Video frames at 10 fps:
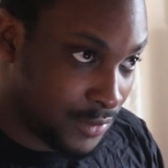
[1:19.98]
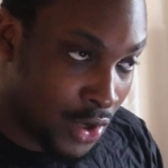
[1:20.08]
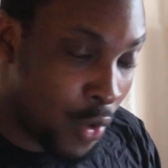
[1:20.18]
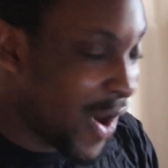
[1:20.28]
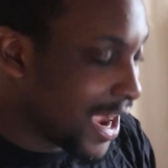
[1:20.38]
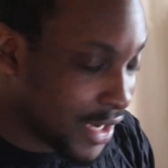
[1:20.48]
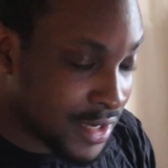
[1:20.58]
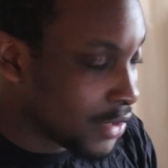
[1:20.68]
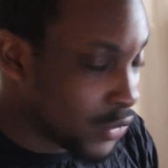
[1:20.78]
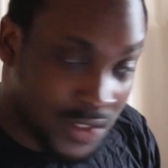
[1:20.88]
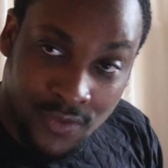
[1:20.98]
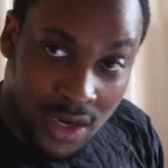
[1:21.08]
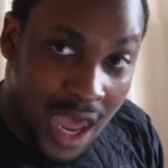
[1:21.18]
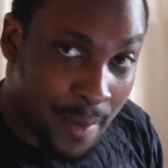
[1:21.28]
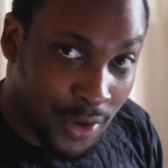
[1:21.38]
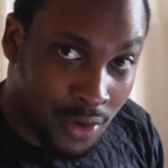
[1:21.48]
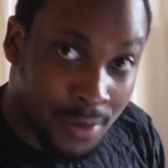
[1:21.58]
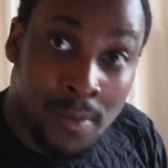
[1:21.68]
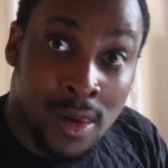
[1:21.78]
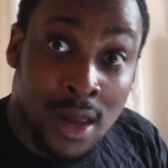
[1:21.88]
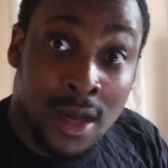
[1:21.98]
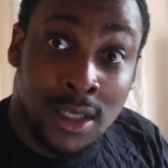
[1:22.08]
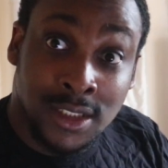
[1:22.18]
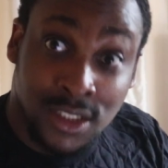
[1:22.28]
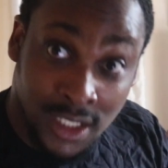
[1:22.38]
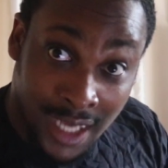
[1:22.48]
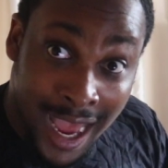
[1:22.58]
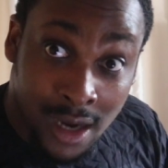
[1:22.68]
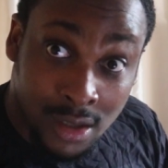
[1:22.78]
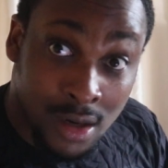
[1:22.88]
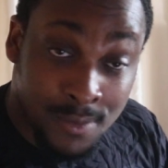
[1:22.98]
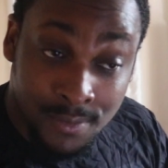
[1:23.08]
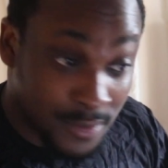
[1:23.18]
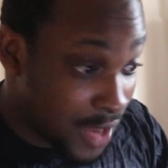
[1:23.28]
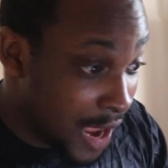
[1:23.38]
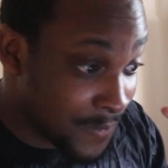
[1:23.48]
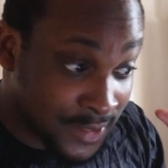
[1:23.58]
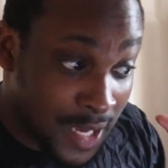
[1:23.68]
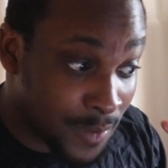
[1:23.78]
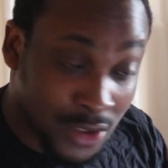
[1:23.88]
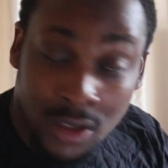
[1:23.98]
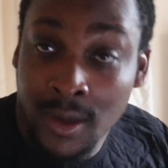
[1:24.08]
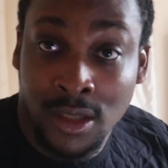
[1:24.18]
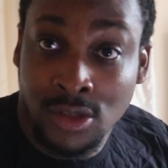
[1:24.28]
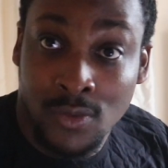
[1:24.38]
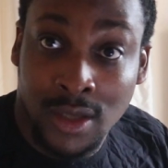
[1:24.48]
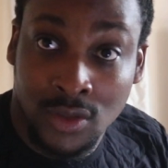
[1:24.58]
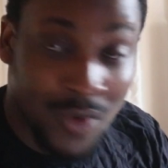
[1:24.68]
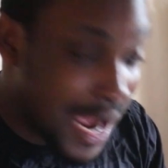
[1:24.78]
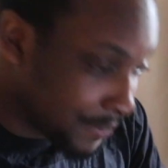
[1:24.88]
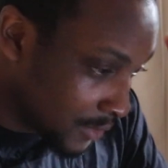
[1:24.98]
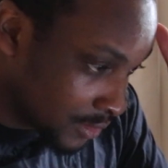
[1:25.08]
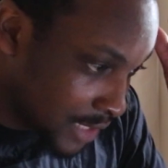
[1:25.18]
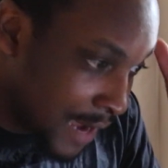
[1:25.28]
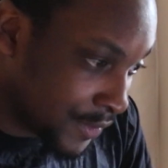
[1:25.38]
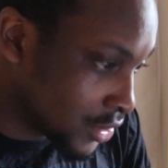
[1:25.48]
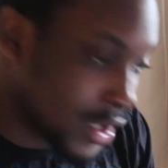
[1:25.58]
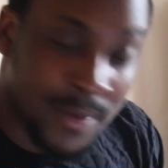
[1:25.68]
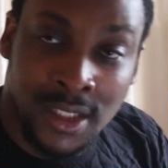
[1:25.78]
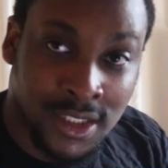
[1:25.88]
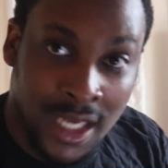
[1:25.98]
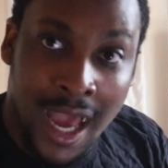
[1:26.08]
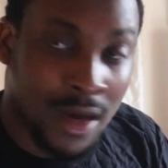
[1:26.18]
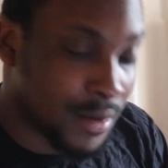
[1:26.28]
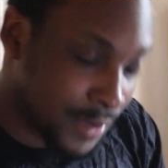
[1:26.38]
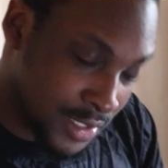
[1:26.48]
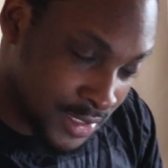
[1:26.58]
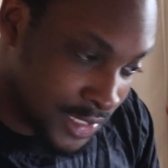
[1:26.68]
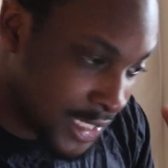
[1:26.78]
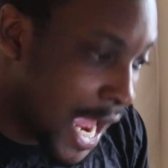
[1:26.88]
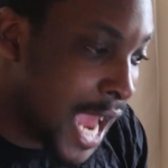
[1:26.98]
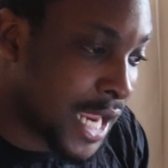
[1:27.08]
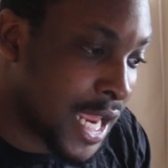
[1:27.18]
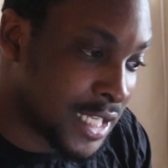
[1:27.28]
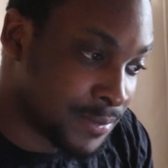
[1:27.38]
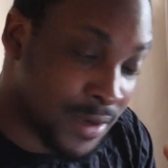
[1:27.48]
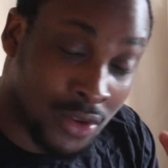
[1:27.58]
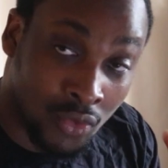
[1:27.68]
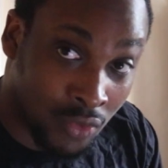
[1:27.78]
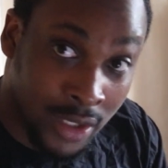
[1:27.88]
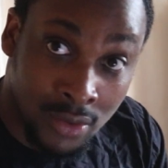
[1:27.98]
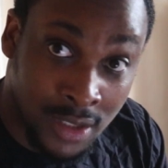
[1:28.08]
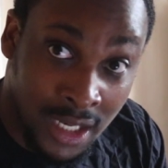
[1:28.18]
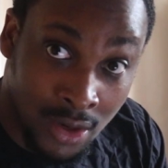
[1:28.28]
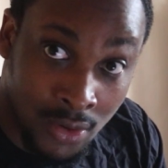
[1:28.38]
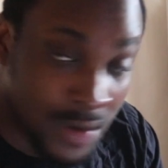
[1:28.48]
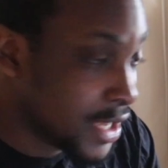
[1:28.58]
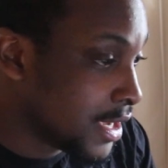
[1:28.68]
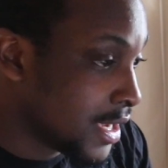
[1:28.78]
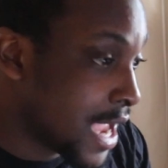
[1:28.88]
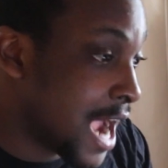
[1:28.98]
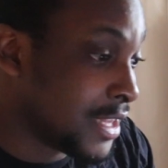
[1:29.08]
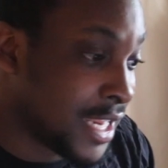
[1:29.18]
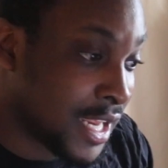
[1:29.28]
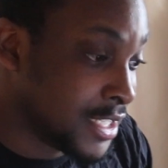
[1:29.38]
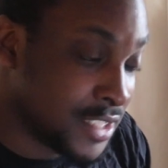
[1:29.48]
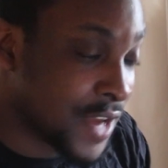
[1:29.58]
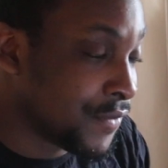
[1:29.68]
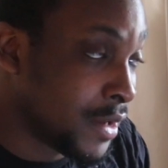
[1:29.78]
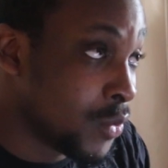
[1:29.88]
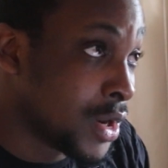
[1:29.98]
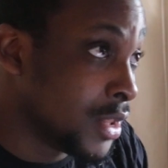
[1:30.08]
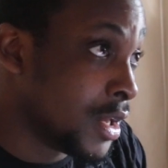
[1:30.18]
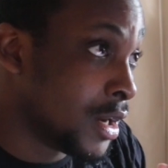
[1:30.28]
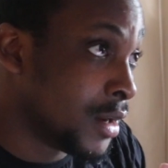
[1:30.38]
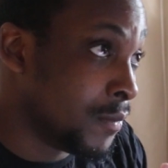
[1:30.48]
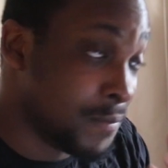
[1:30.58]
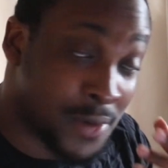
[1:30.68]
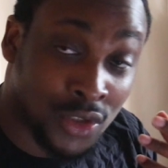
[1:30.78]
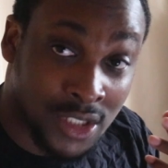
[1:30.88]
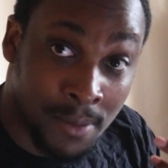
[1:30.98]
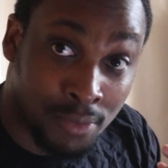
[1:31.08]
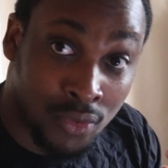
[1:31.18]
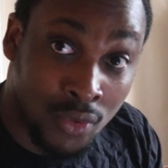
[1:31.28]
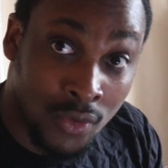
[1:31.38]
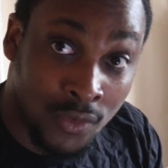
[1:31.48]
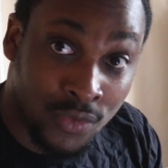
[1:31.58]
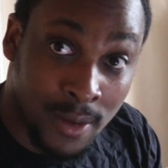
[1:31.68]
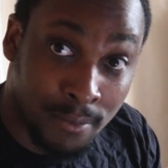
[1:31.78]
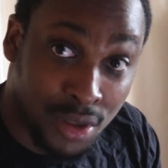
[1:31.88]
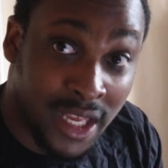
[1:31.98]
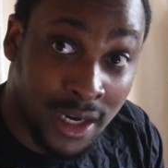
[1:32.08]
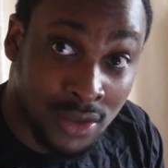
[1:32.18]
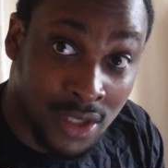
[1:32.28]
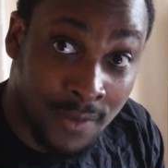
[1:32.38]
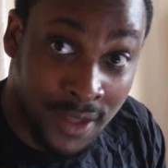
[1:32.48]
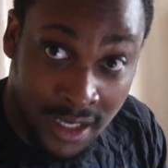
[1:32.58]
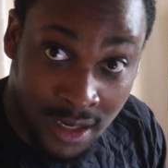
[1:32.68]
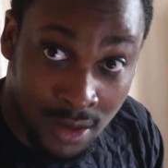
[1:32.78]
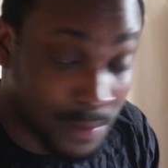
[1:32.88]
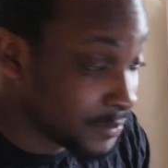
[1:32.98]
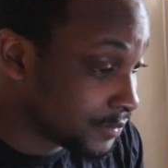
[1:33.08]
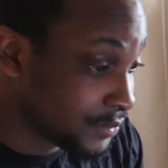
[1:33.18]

Kawhi Leonard was phenomenal. Siakam. Every time I talk about the Toronto Raptors, I have to talk about Siakam because this guy has been the real deal I think he's definitely one of the most improved players of the year.